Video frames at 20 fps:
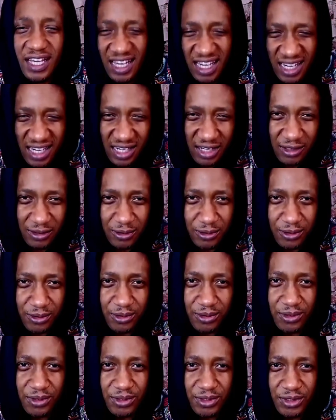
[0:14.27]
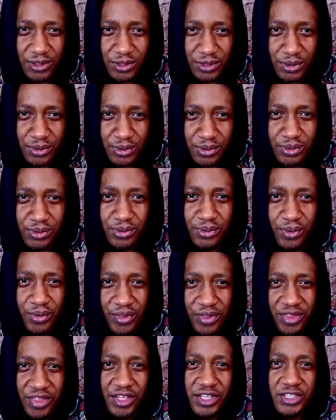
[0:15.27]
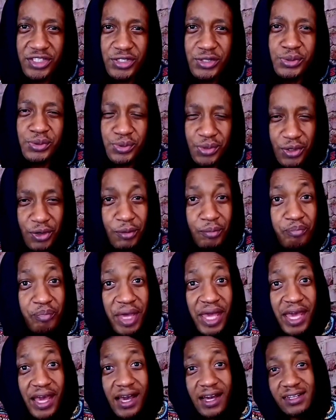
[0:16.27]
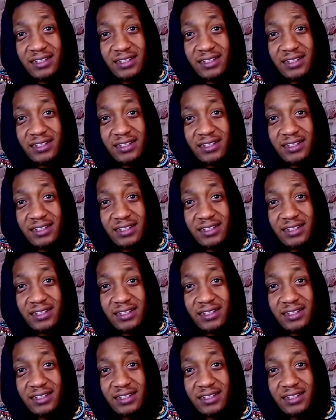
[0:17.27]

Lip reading: How do the two compare?